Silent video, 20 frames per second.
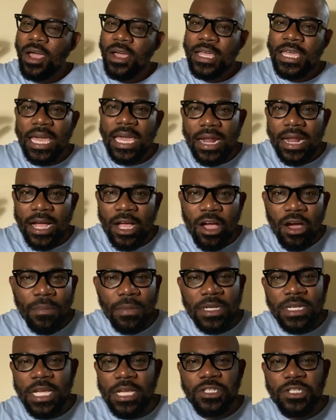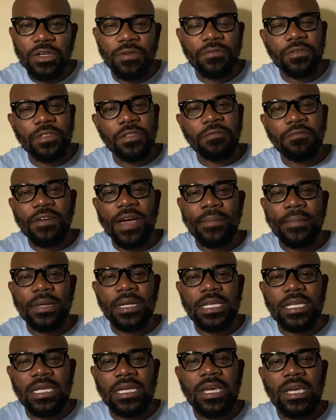get accommodation for the
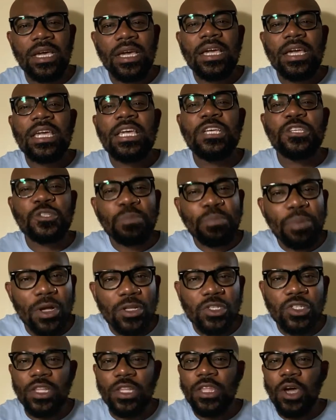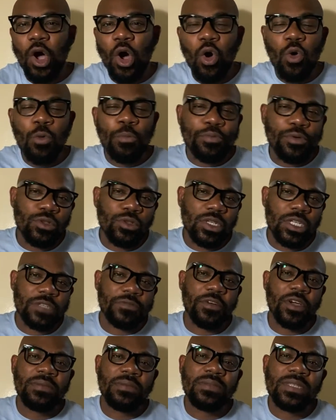family. He sponsored the whole process
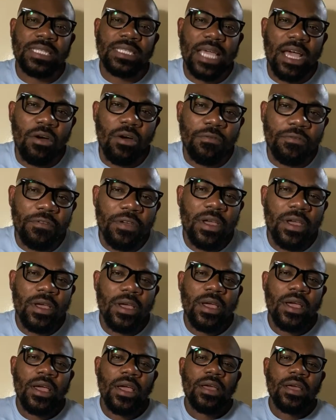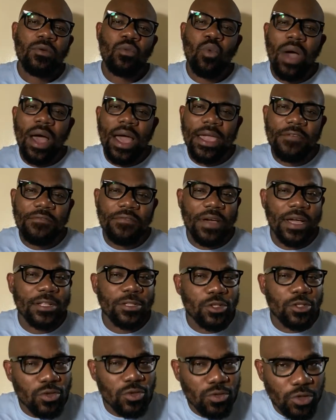for himself, wife,
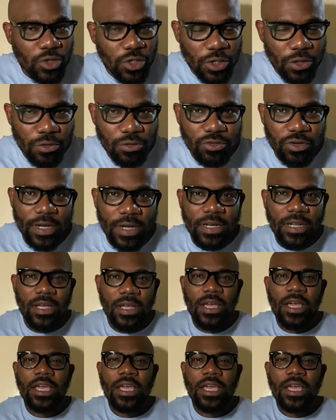and 2 children.